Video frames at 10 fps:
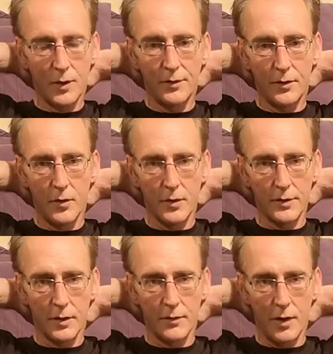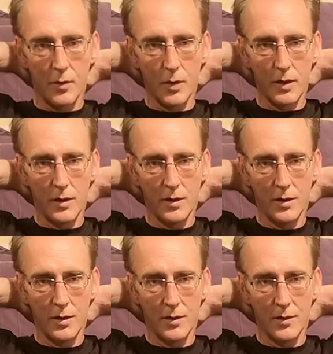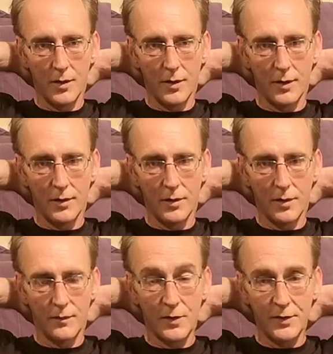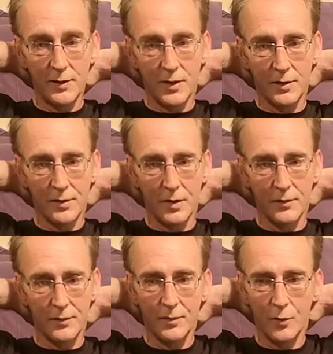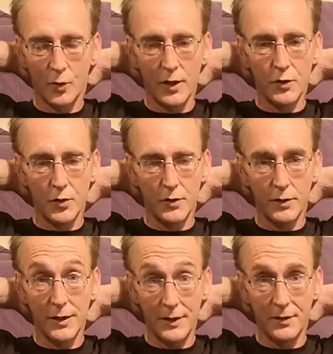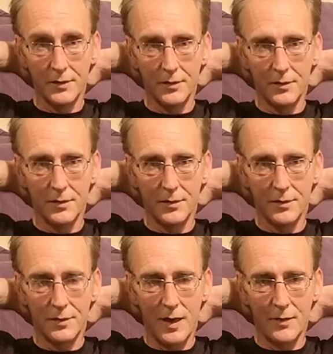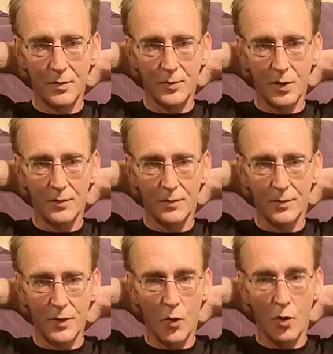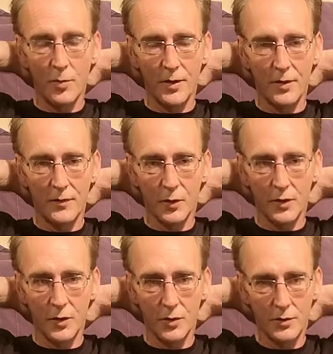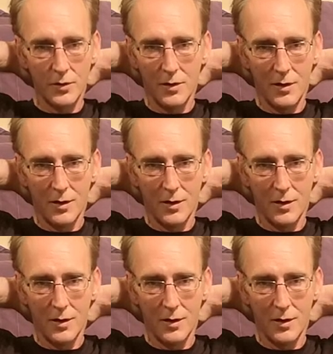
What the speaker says: weed through your stuff that way. Right? First aid kit stuff, okay, sure, you need to have some stuff that you hope you're never going to use.